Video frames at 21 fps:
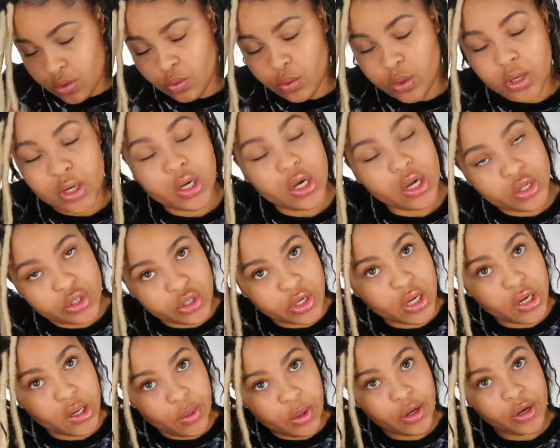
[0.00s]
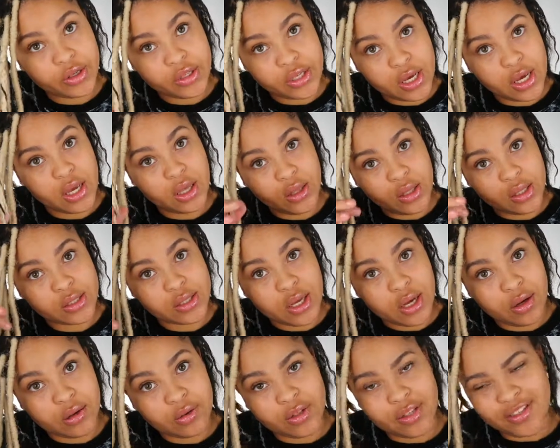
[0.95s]
want to cut your hair while you're taking these
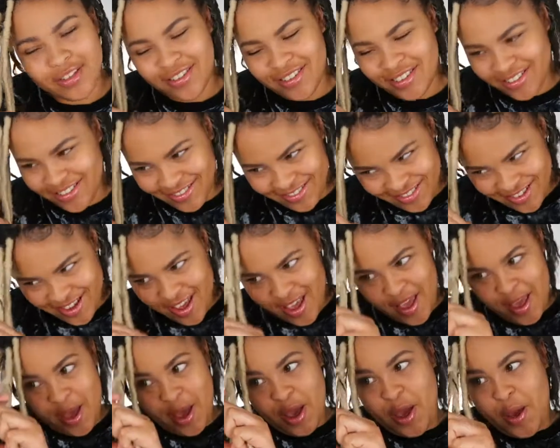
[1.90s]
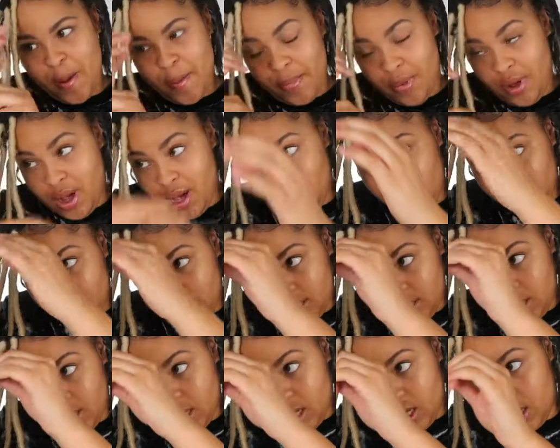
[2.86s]
out. But
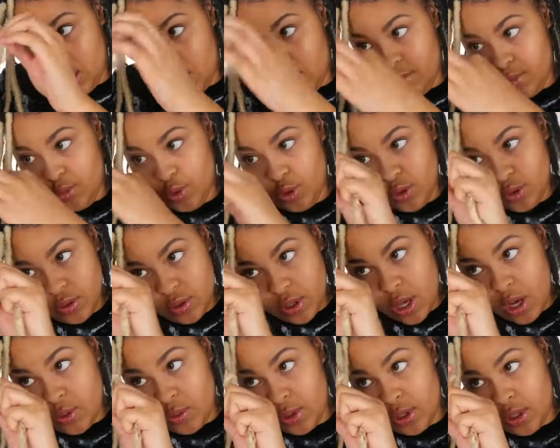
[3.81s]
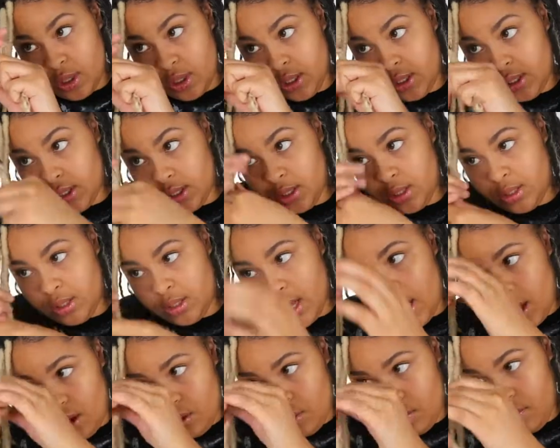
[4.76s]
honestly, you do not want to get this
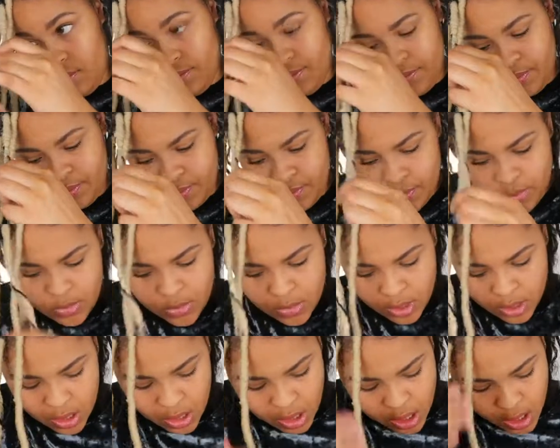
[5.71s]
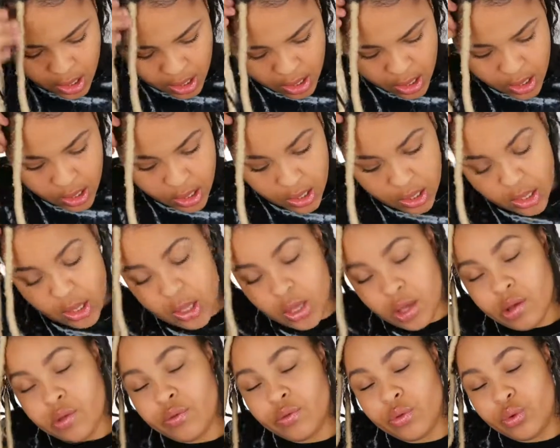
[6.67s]
style
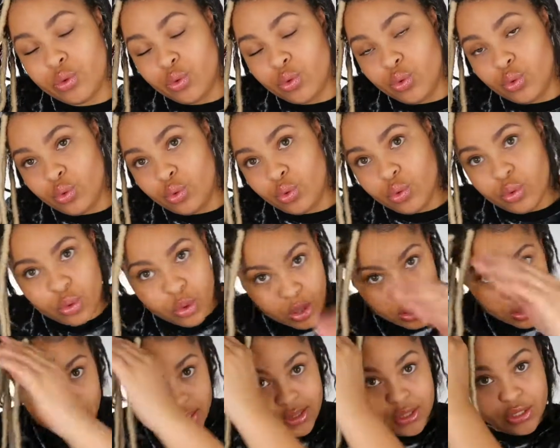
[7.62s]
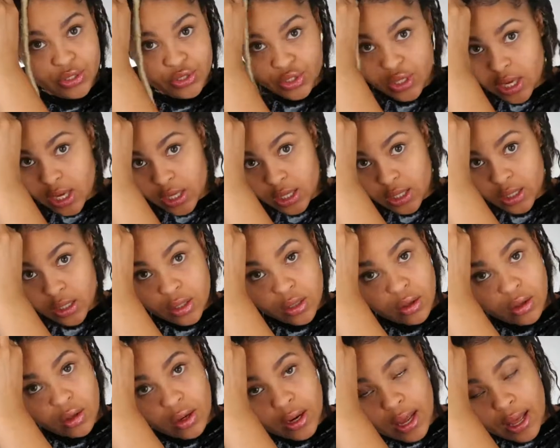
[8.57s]
if you are tender-headed
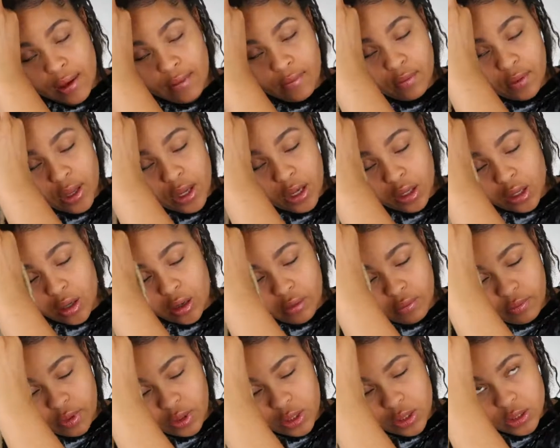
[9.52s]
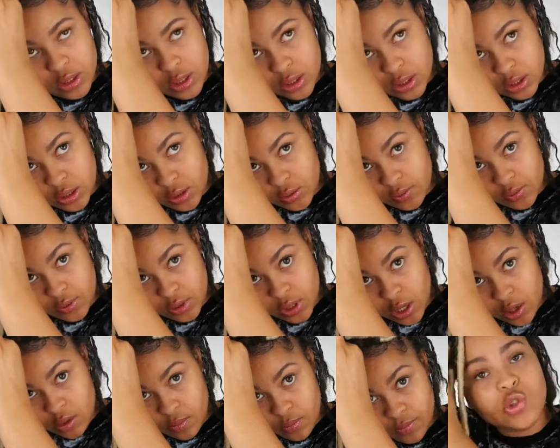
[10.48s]
or have like a really sensitive
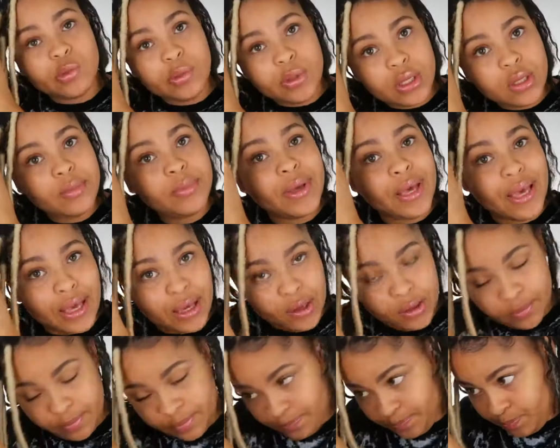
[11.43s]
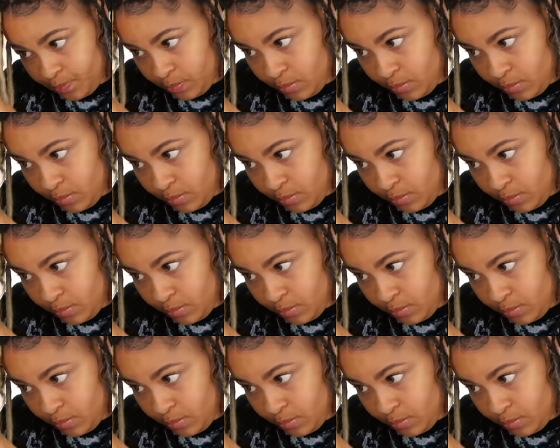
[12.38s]
scalp. You will be in pain.